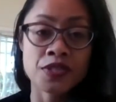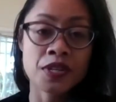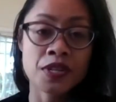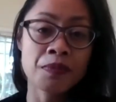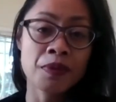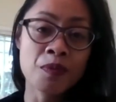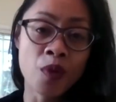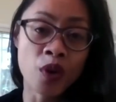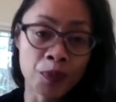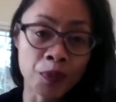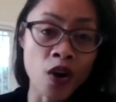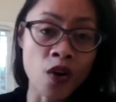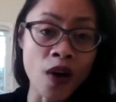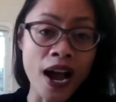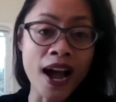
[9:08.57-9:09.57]
To be more
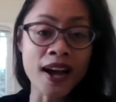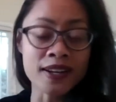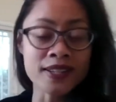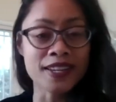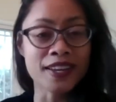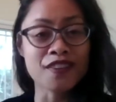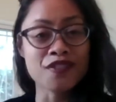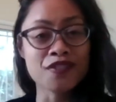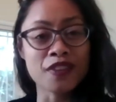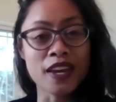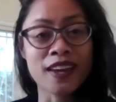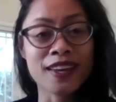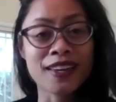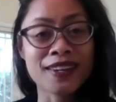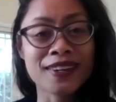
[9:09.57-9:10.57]
proactive
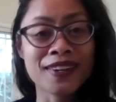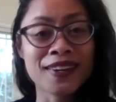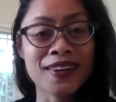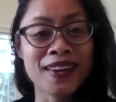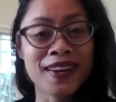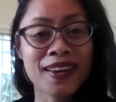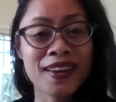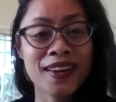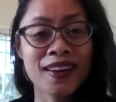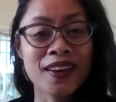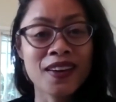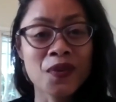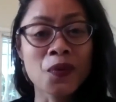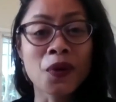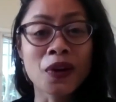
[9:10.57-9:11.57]
in
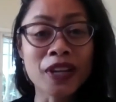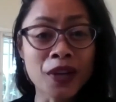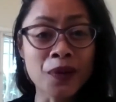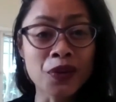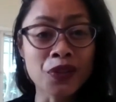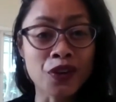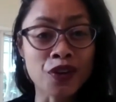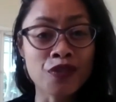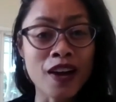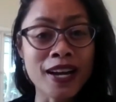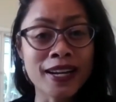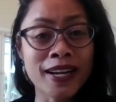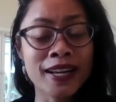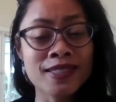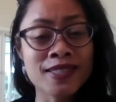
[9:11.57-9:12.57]
working with your
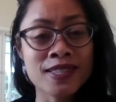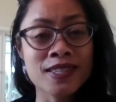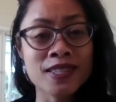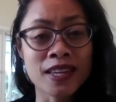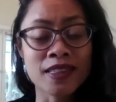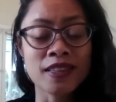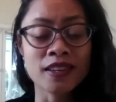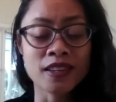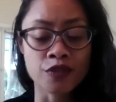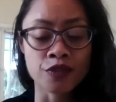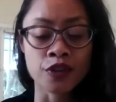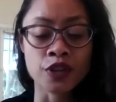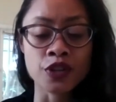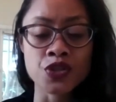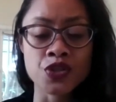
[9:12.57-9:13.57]
finances, I think it
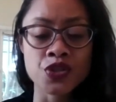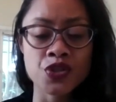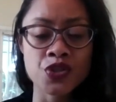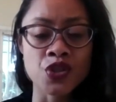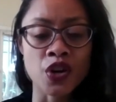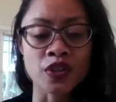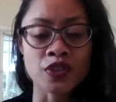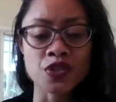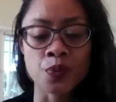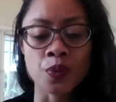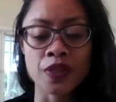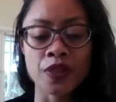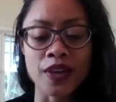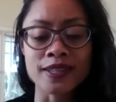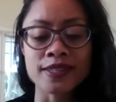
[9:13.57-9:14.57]
first starts
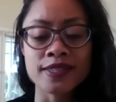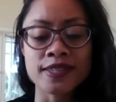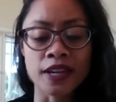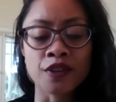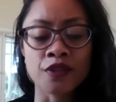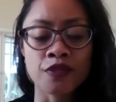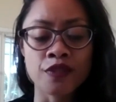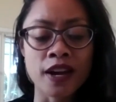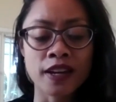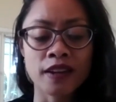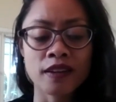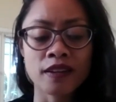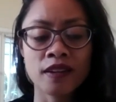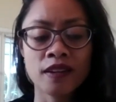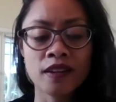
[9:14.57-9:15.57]
with
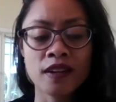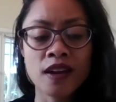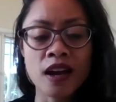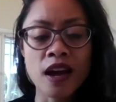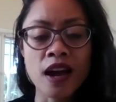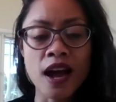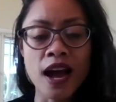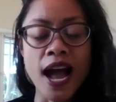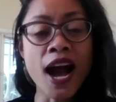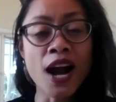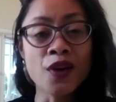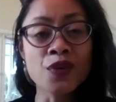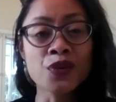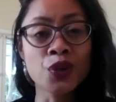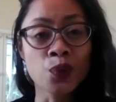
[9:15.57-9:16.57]
identifying
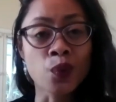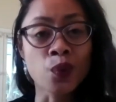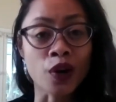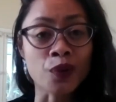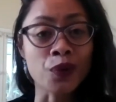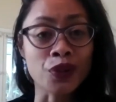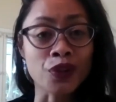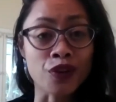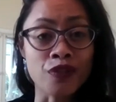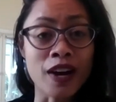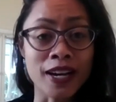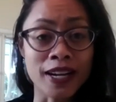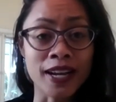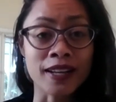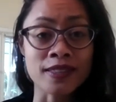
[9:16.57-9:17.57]
how you work with your
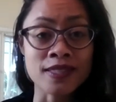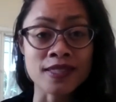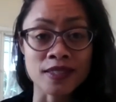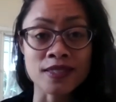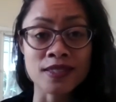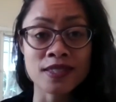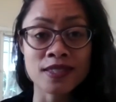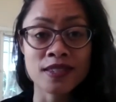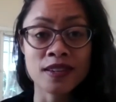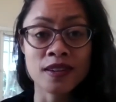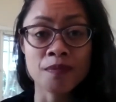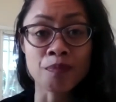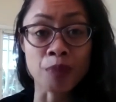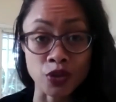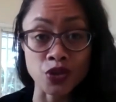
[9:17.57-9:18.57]
finances
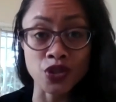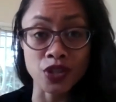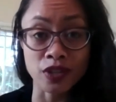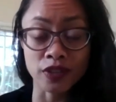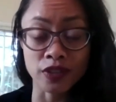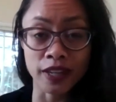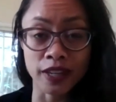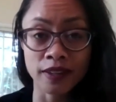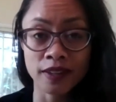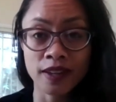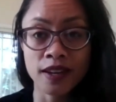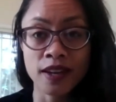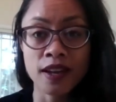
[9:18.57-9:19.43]
personally.